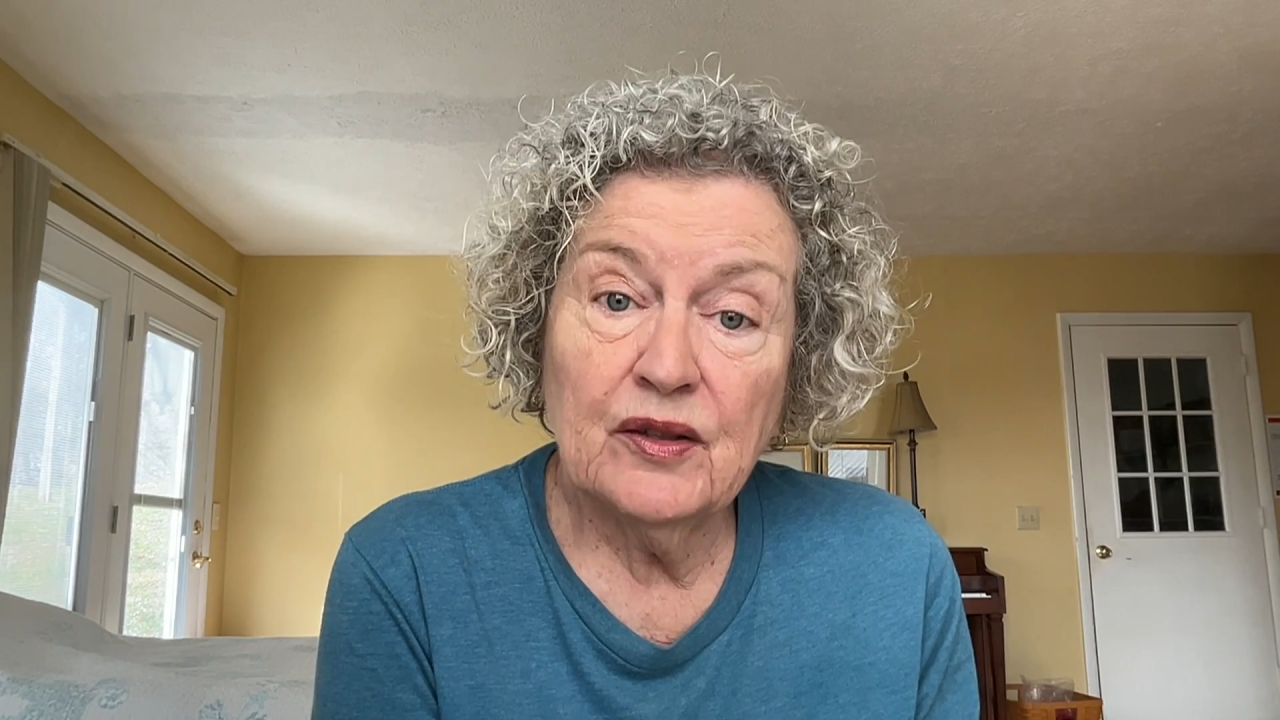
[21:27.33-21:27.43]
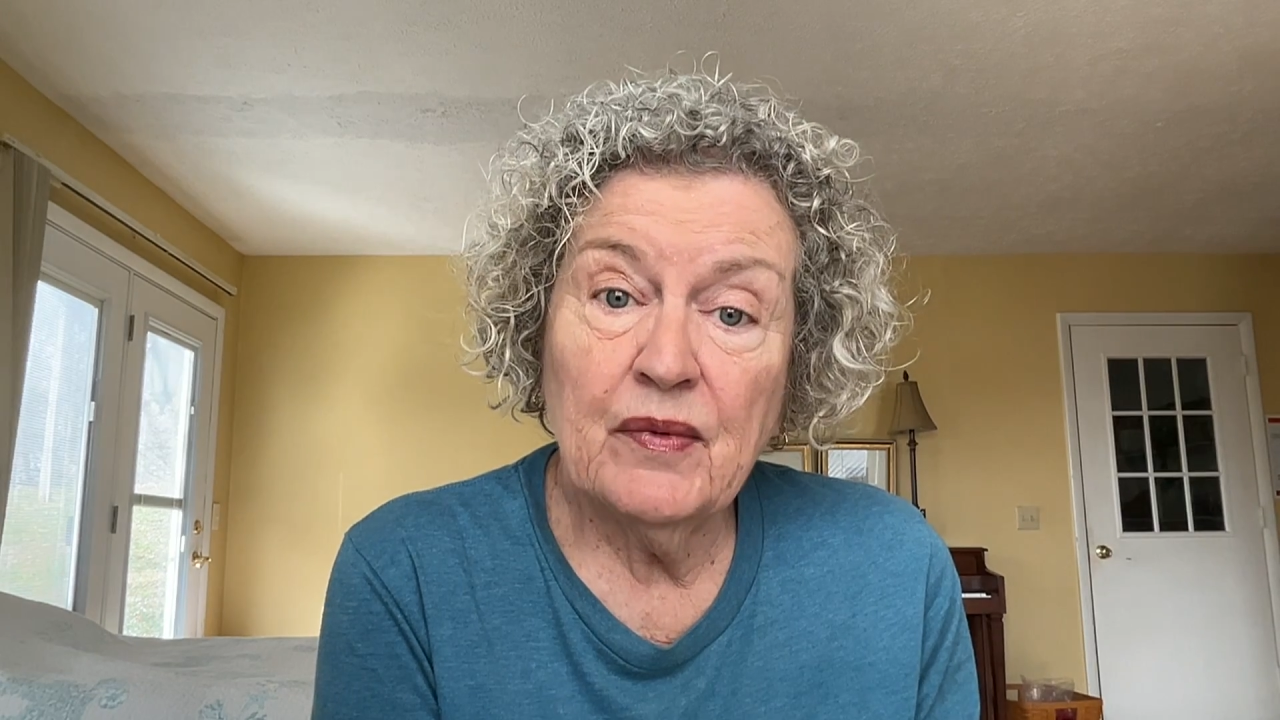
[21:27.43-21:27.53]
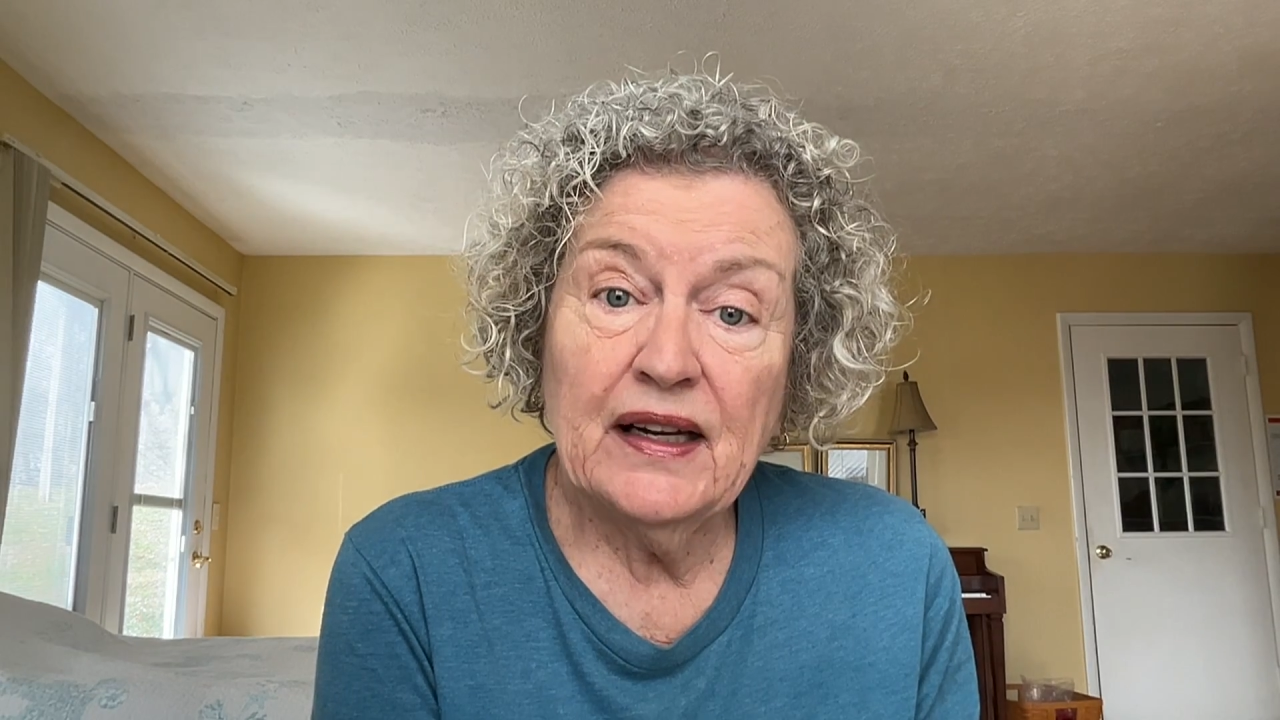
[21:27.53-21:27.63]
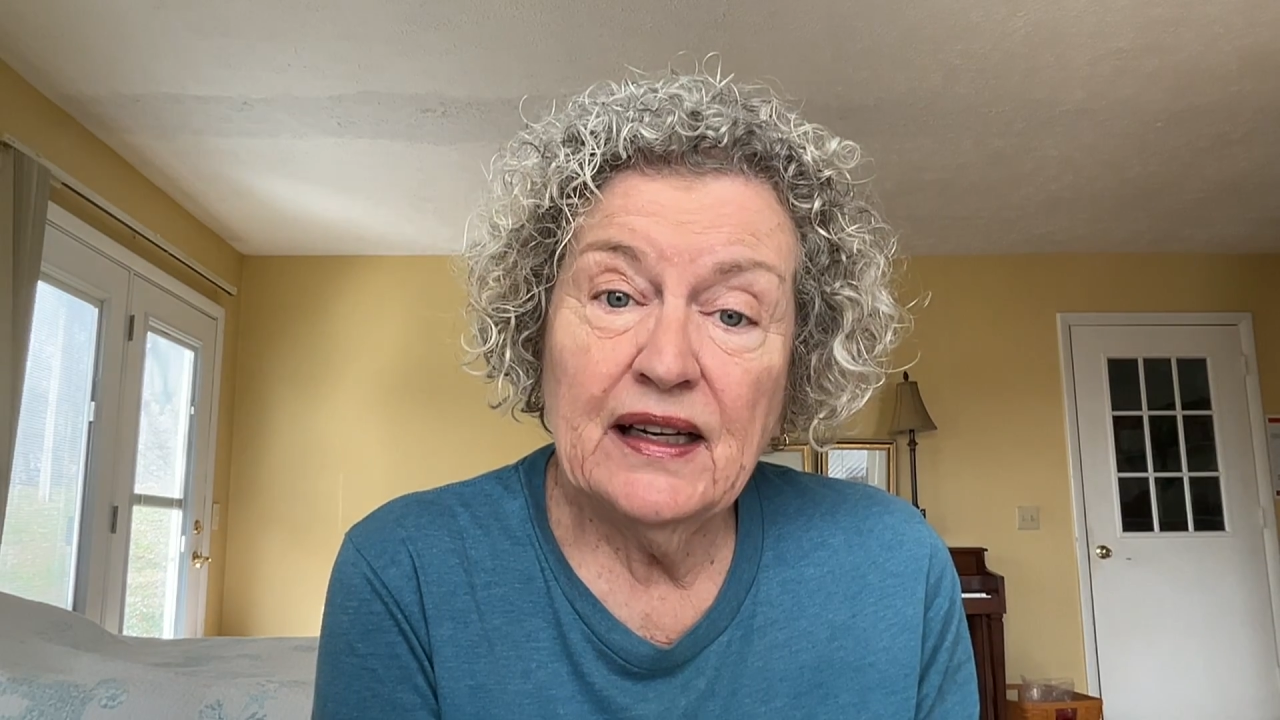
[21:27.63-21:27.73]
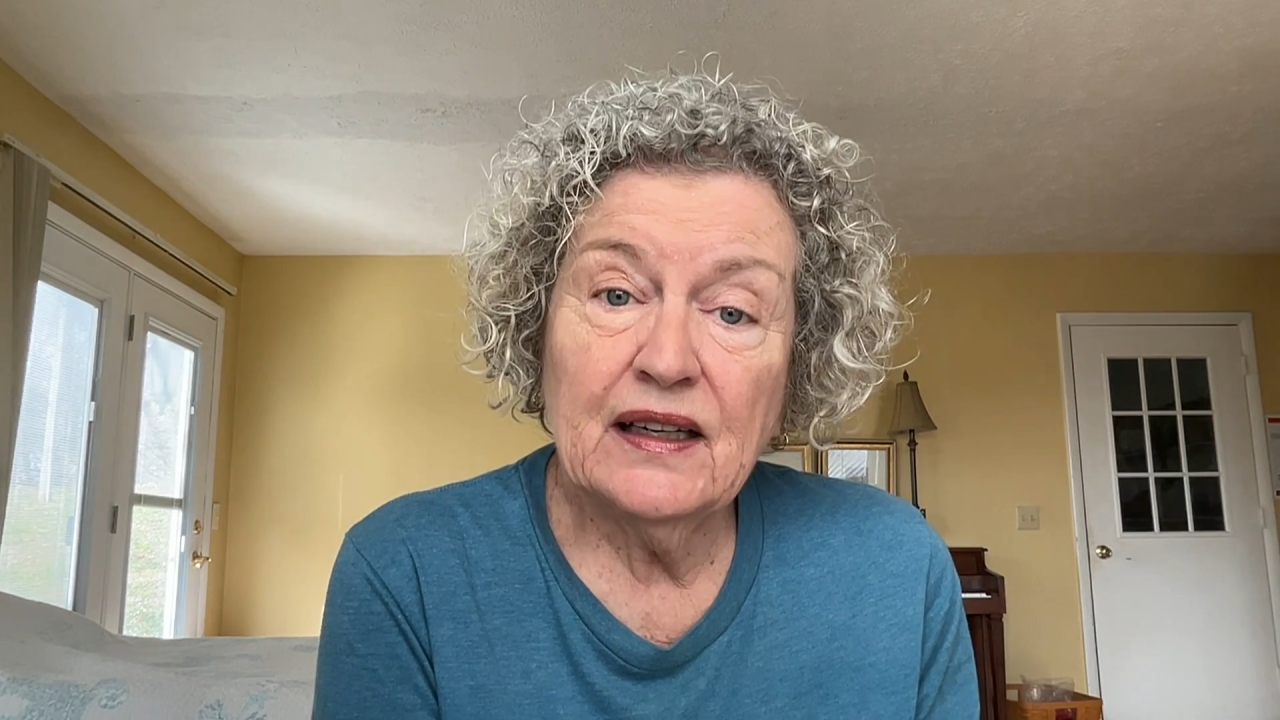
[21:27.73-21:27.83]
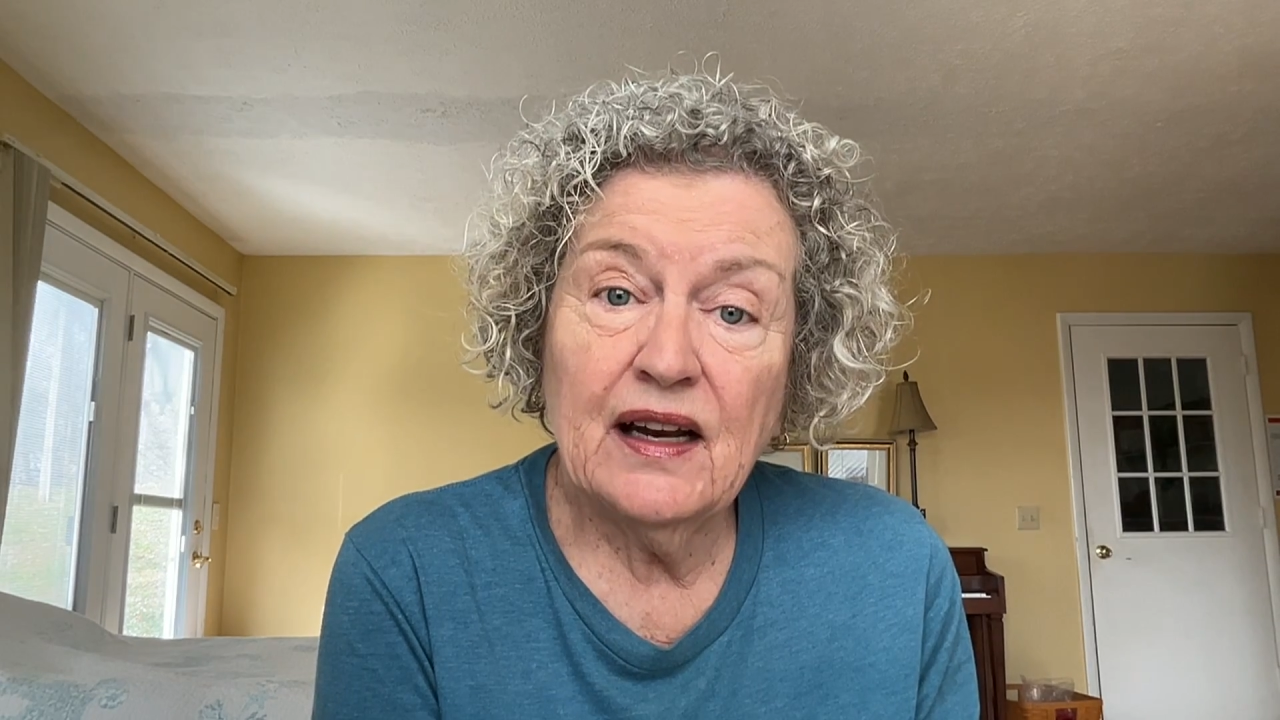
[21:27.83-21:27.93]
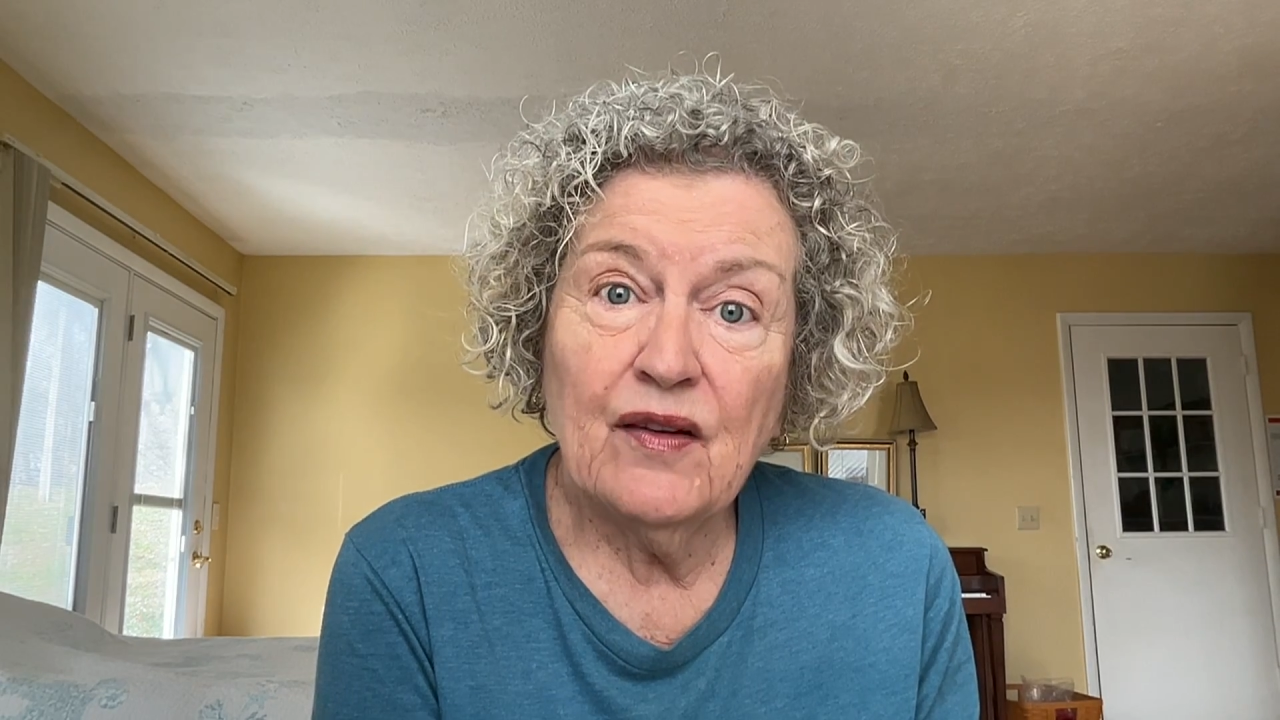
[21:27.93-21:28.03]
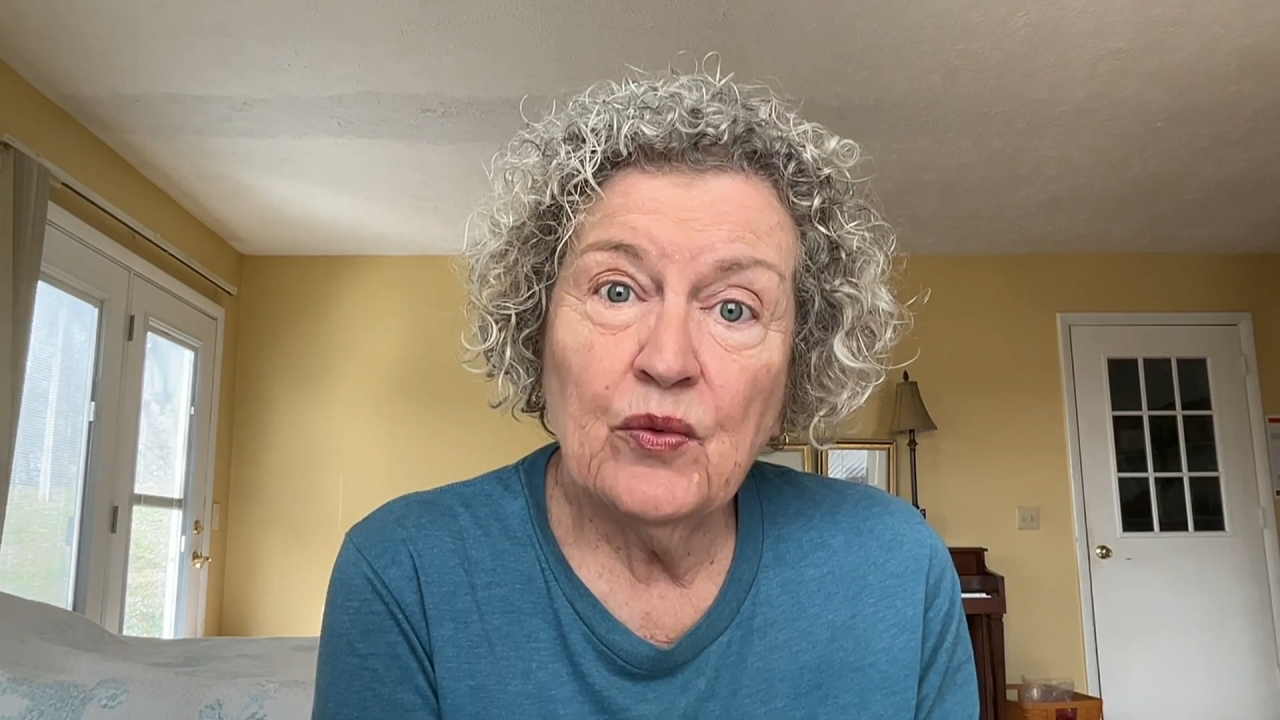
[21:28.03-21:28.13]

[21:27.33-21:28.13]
make it in life